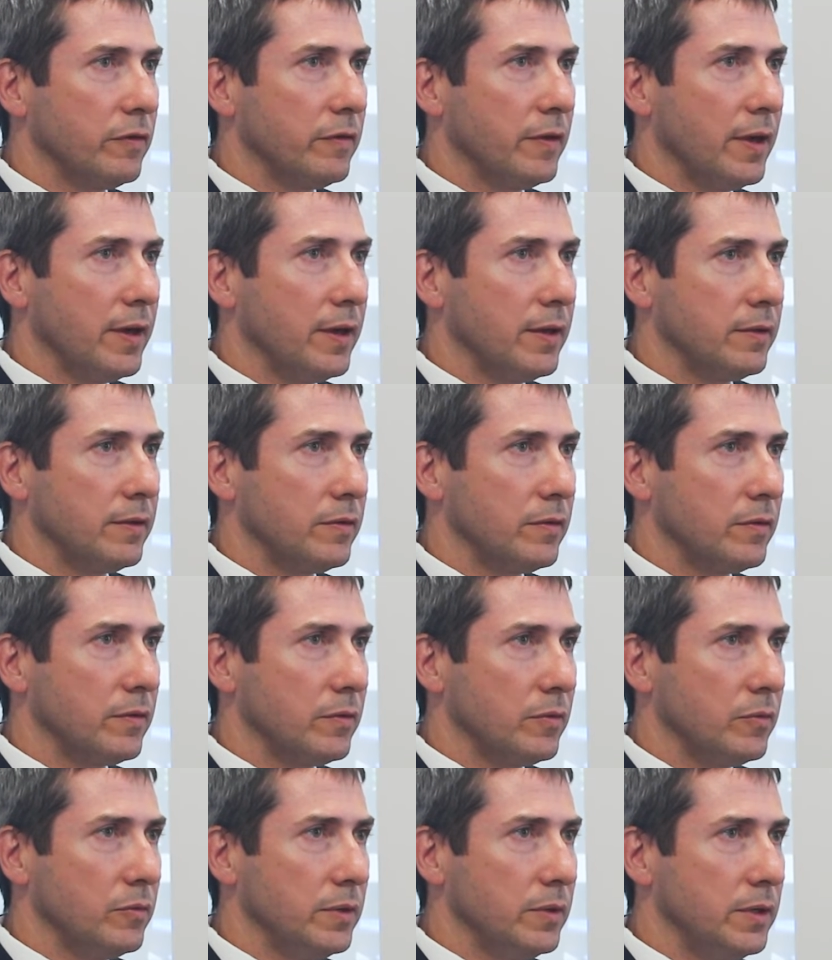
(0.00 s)
that
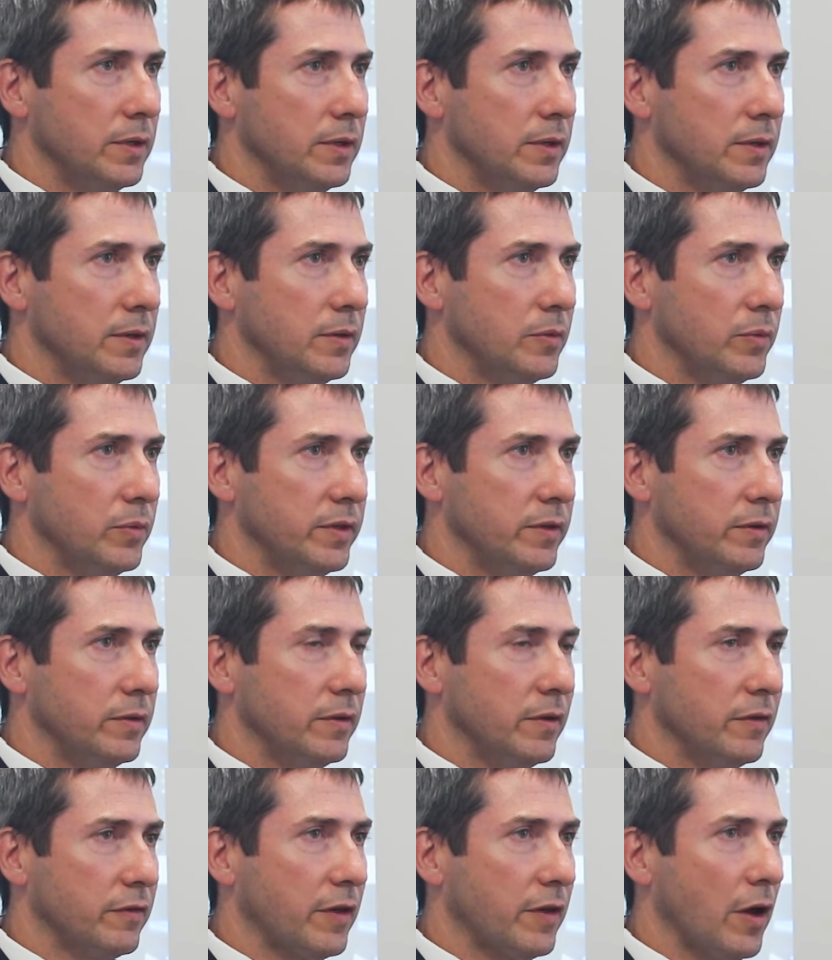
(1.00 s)
we
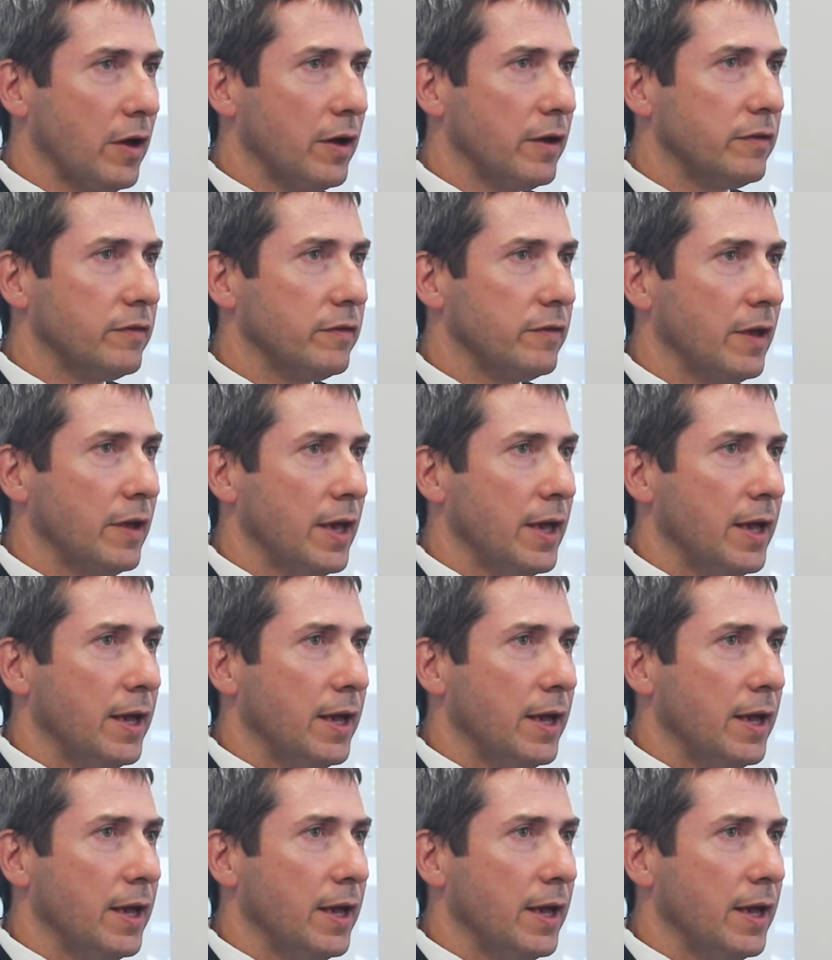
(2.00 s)
discuss,